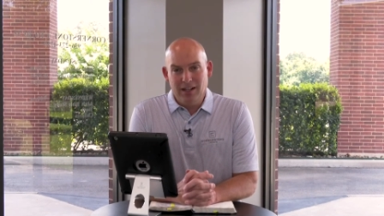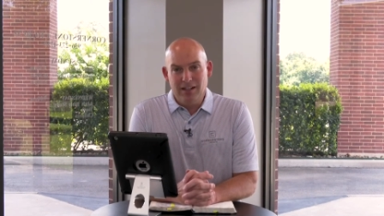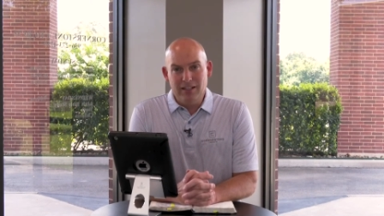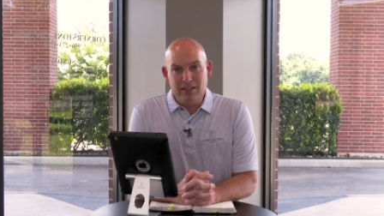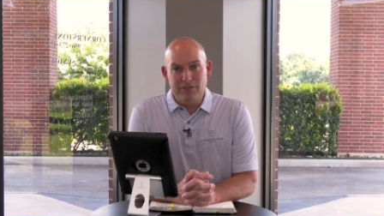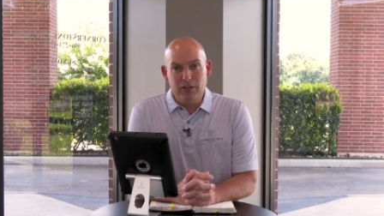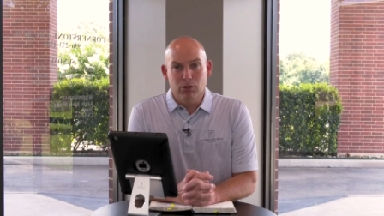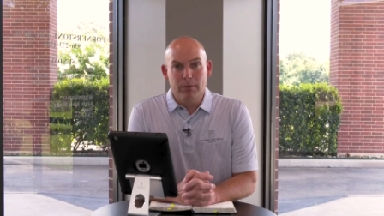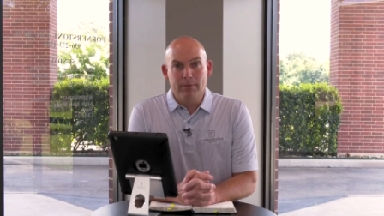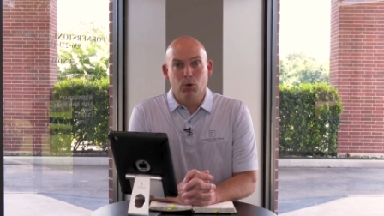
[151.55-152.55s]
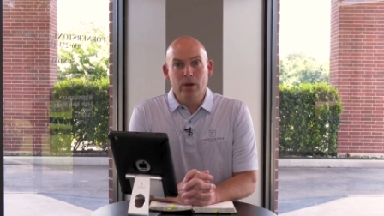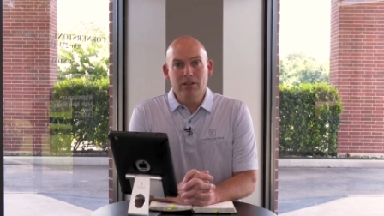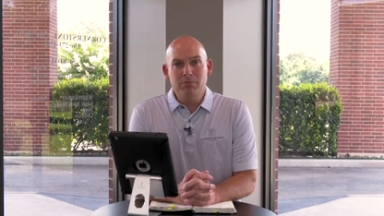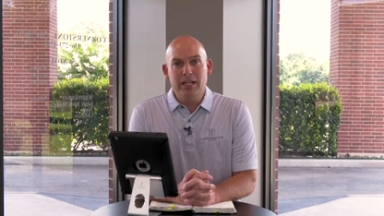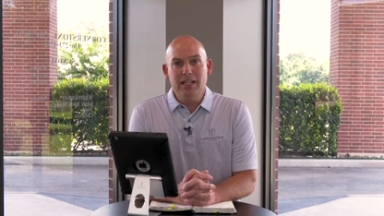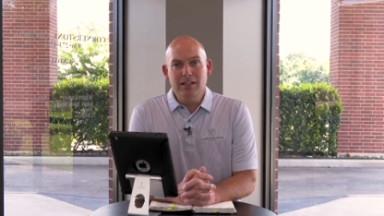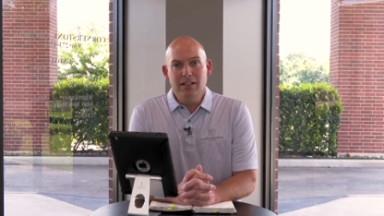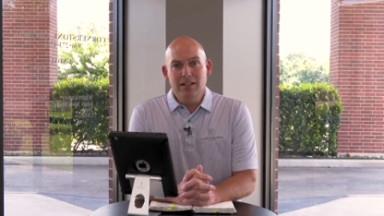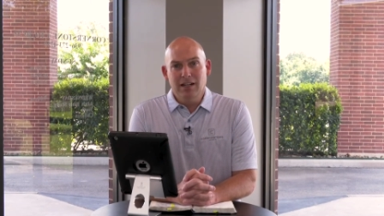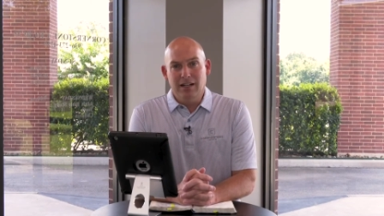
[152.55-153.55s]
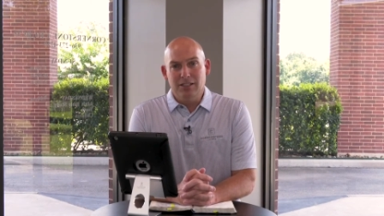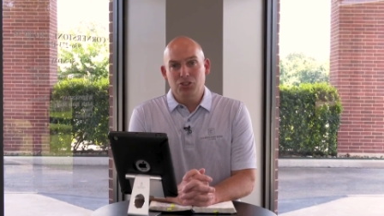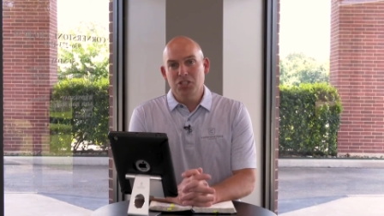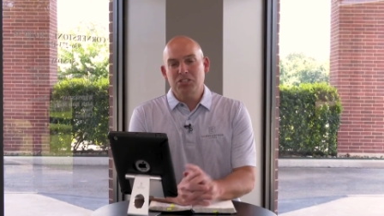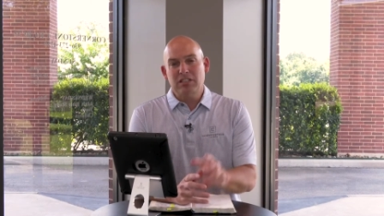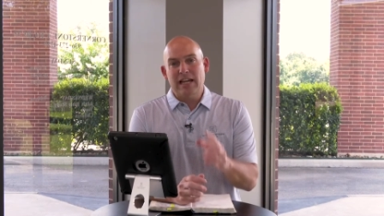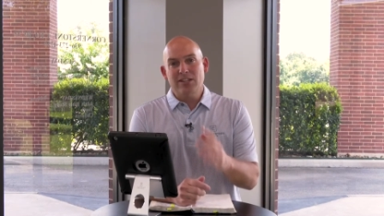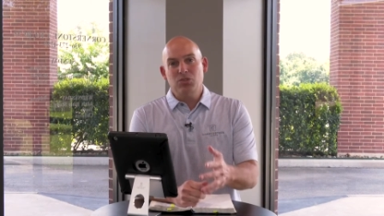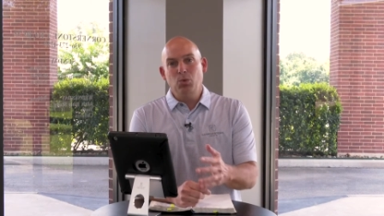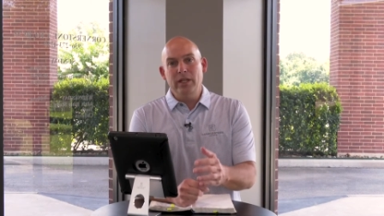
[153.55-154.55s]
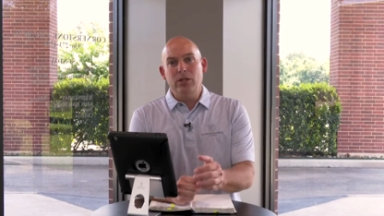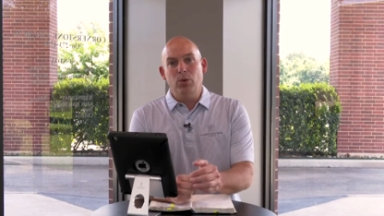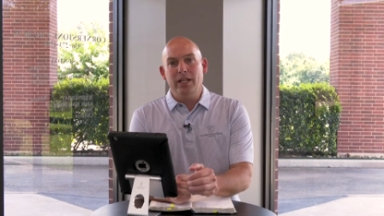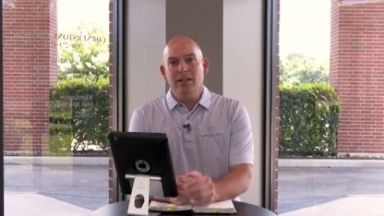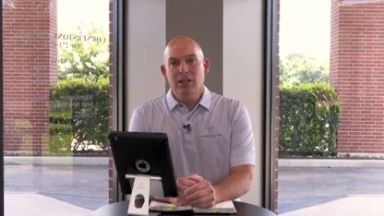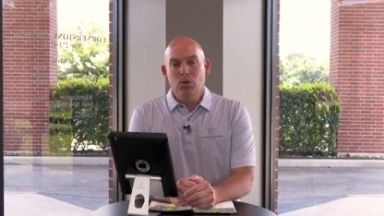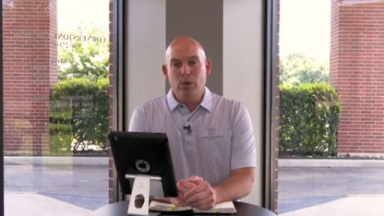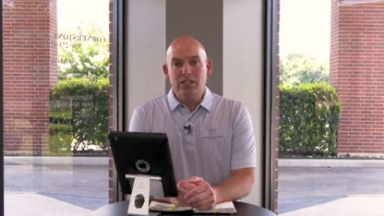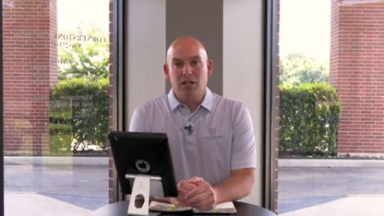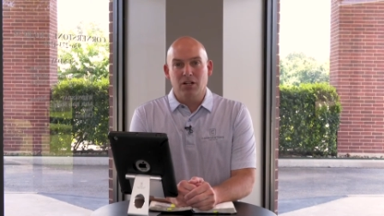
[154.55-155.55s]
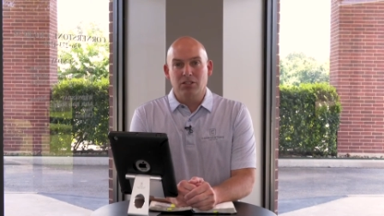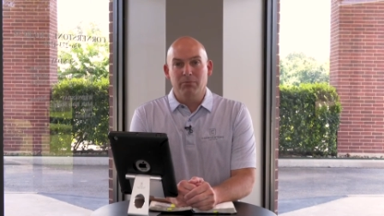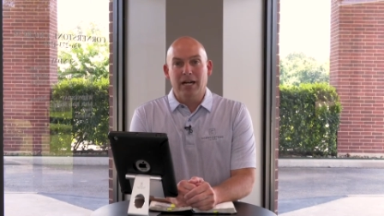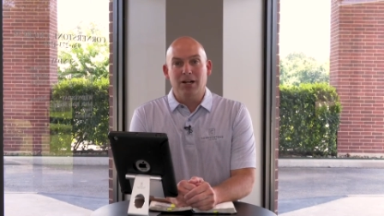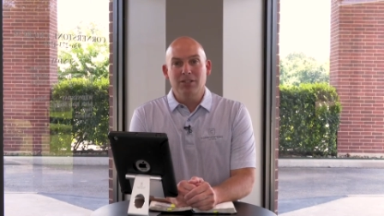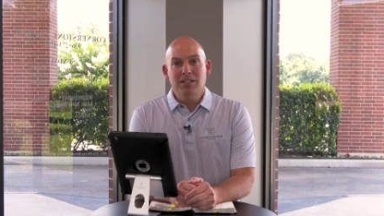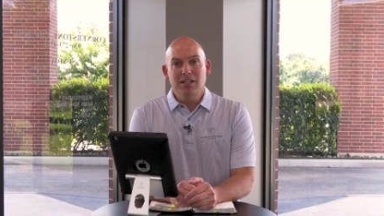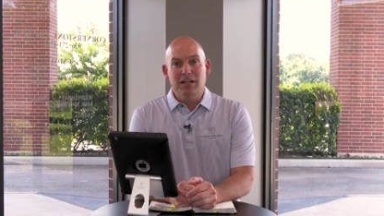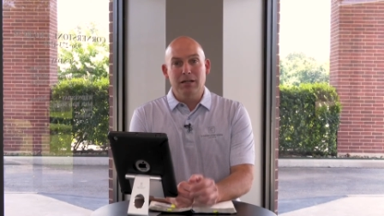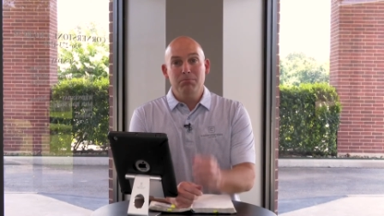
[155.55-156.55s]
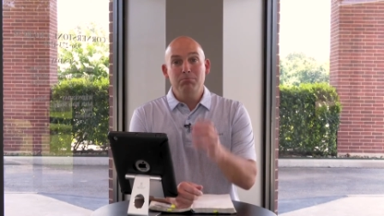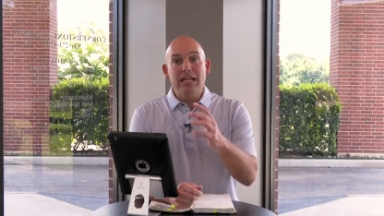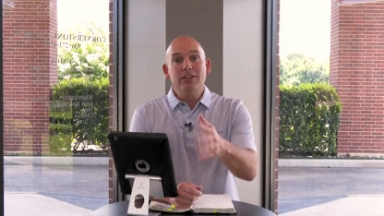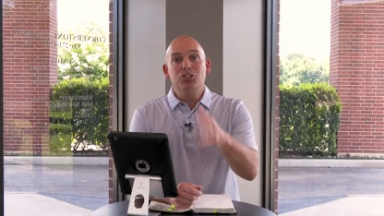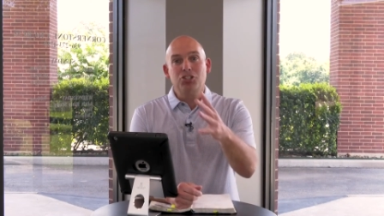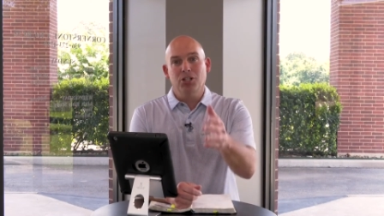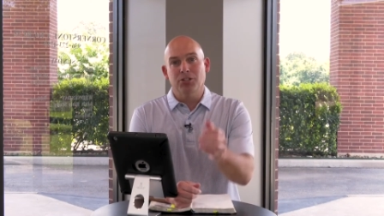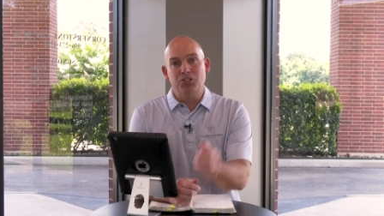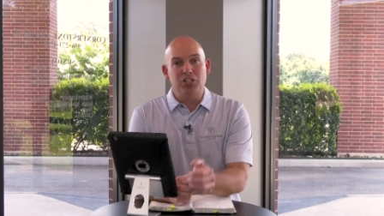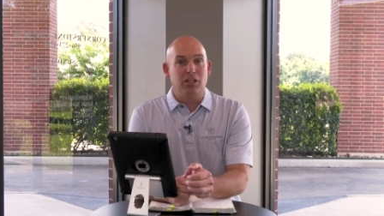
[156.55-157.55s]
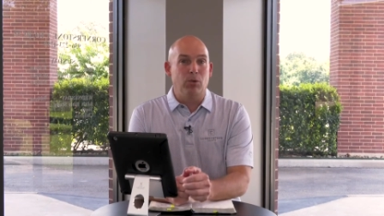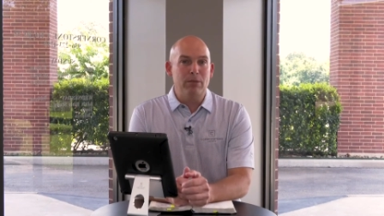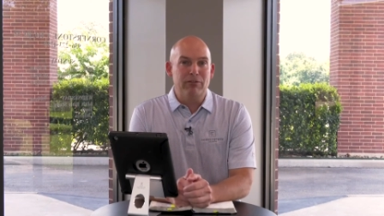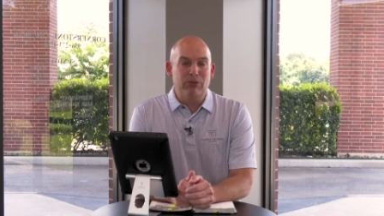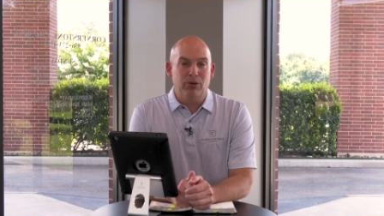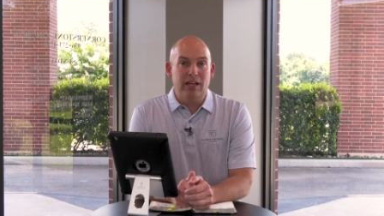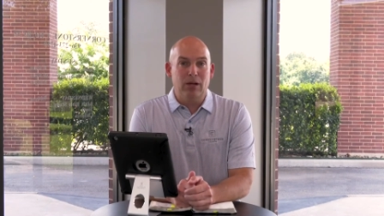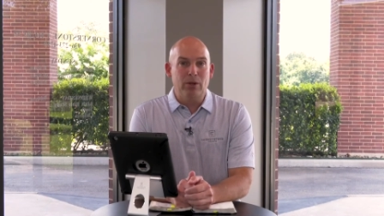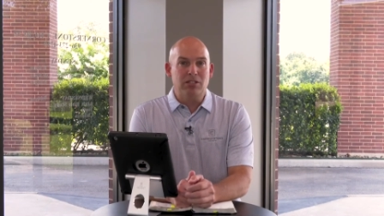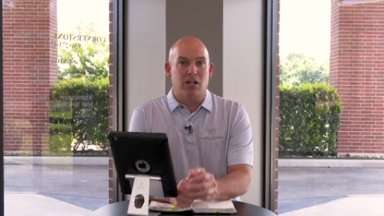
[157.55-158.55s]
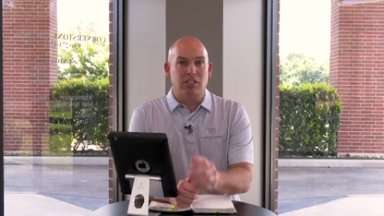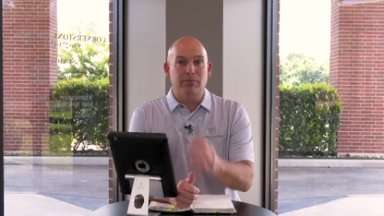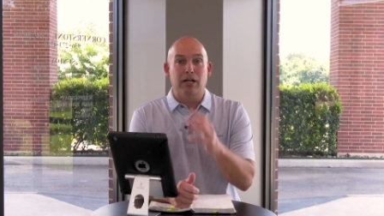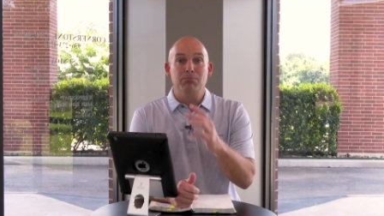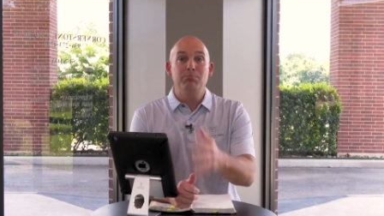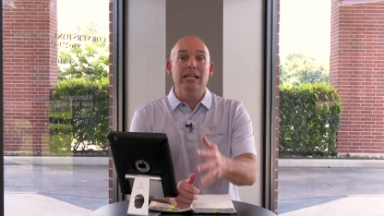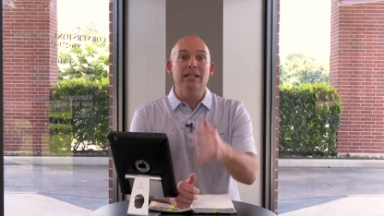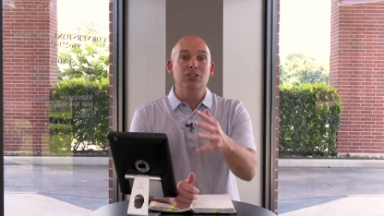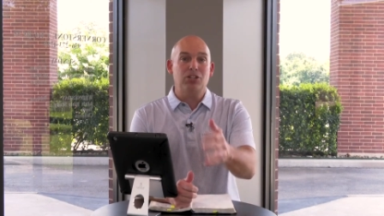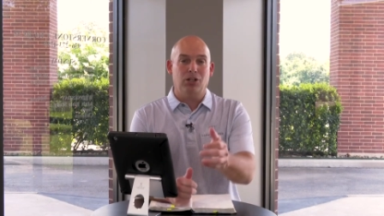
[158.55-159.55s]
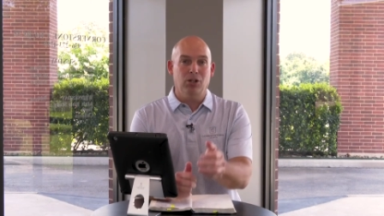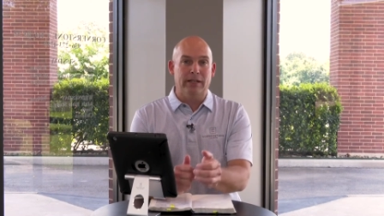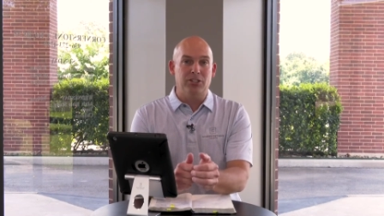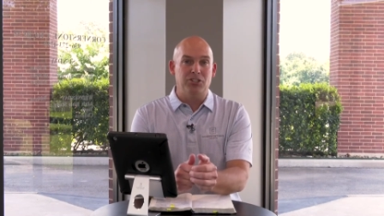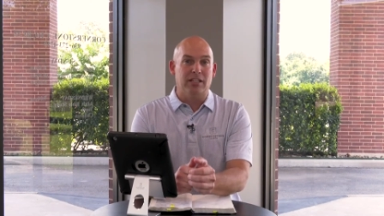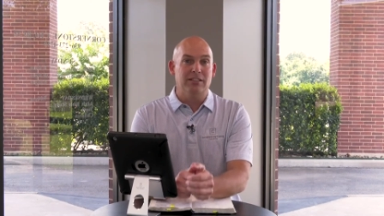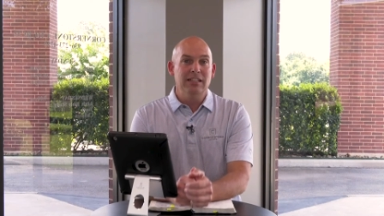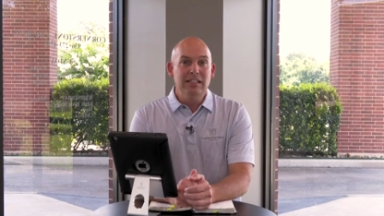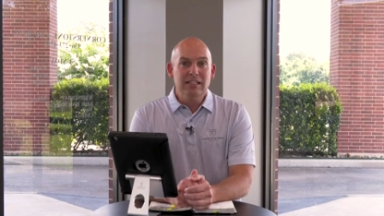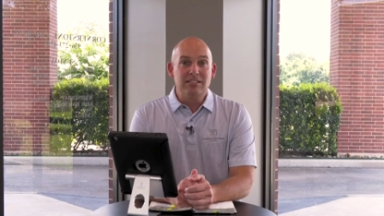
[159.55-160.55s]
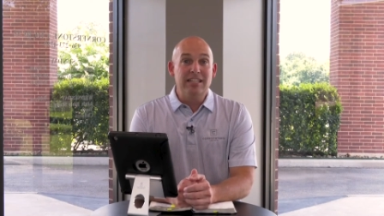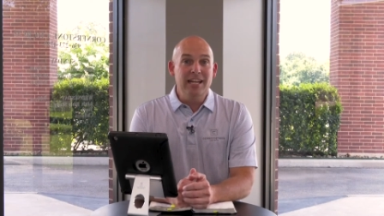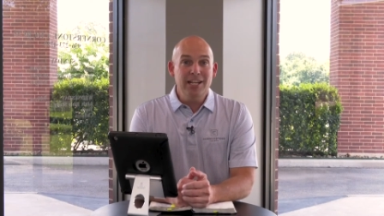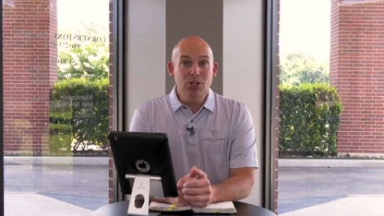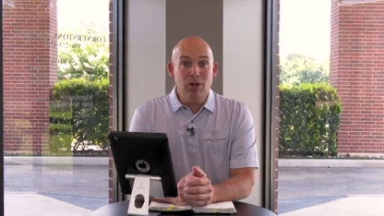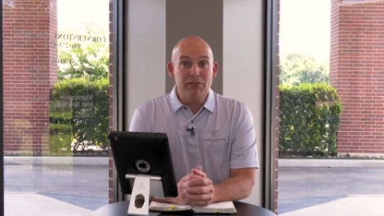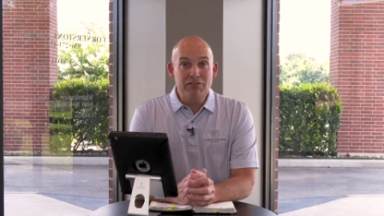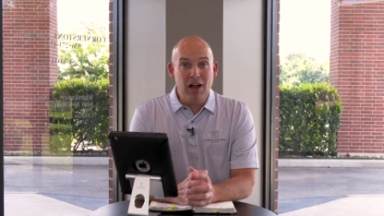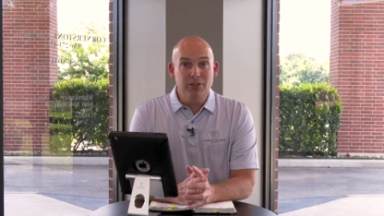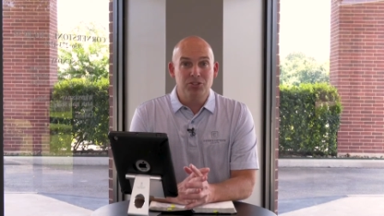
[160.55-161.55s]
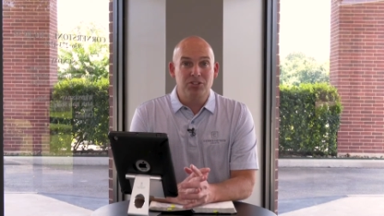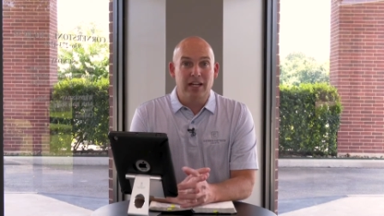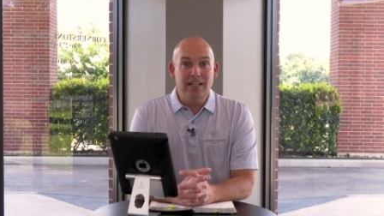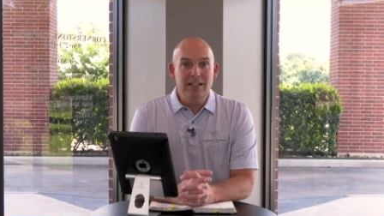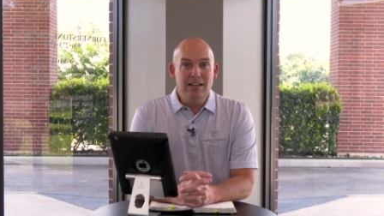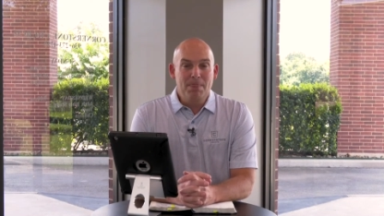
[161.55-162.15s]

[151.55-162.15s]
Uh, if you remember with me, uh, just last week we, we talked about uh, be the church, and the week before that we talked about be encouraged. And today, here on Father's Day,